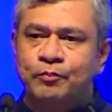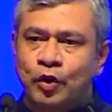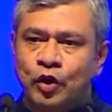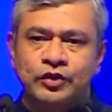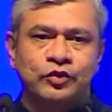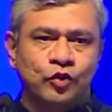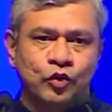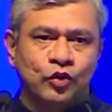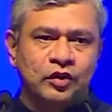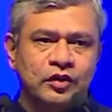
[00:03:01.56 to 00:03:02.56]
important
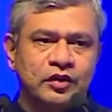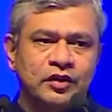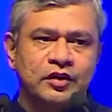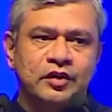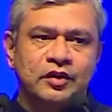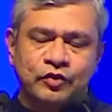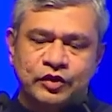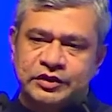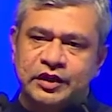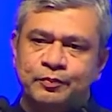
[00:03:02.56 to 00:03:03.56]
goal
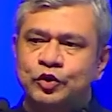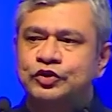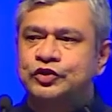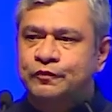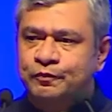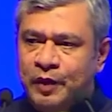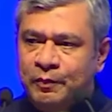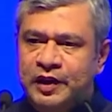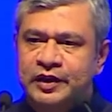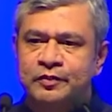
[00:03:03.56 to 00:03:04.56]
was an approach of
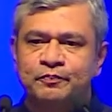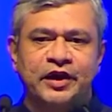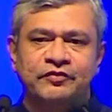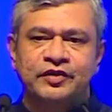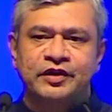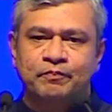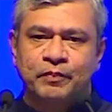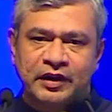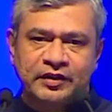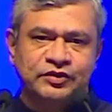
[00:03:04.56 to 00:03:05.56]
public-private
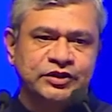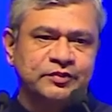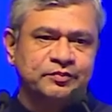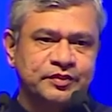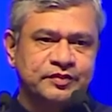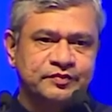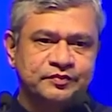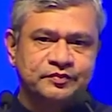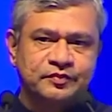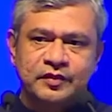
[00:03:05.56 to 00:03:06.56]
partnership.
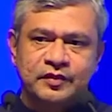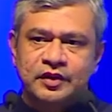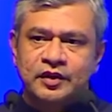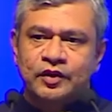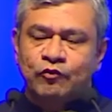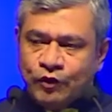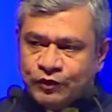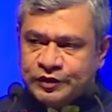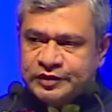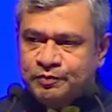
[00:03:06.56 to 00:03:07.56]
What
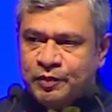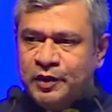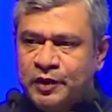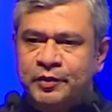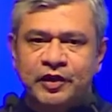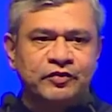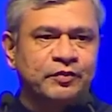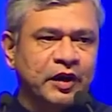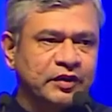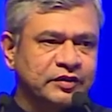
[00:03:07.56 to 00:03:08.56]
was that
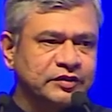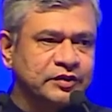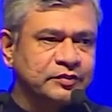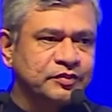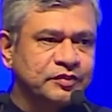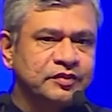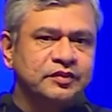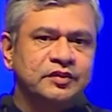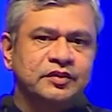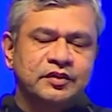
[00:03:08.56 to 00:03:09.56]
public-private partnership?
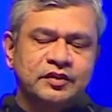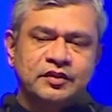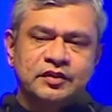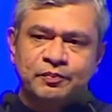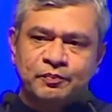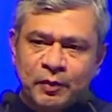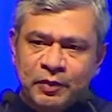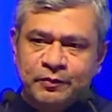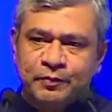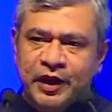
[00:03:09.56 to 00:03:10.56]
The
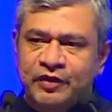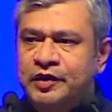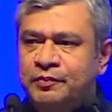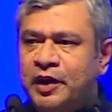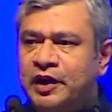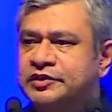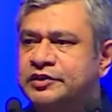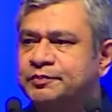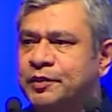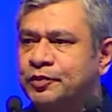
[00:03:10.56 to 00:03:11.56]
public-private
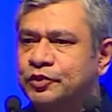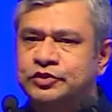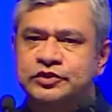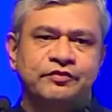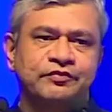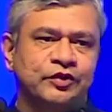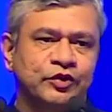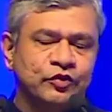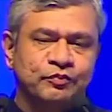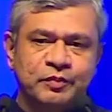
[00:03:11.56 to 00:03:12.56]
partnership approach that we
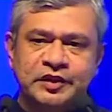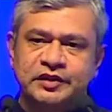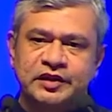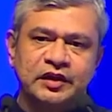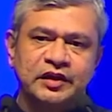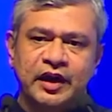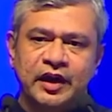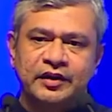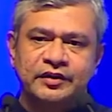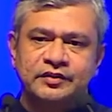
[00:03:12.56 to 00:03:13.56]
took basically
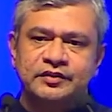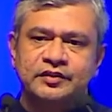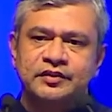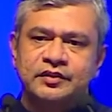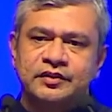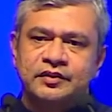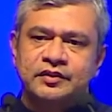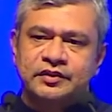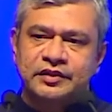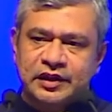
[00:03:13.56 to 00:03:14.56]
had
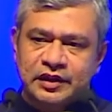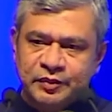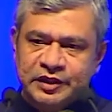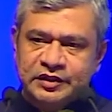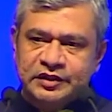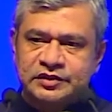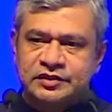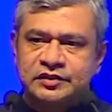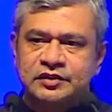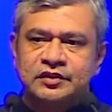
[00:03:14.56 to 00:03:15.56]
the
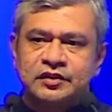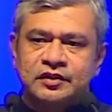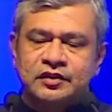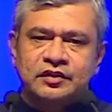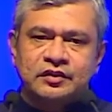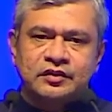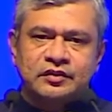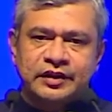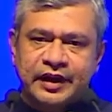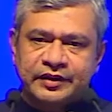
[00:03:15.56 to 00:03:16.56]
elements
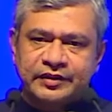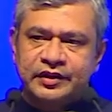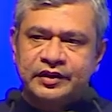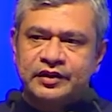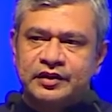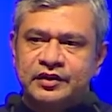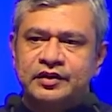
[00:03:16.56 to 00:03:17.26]
that the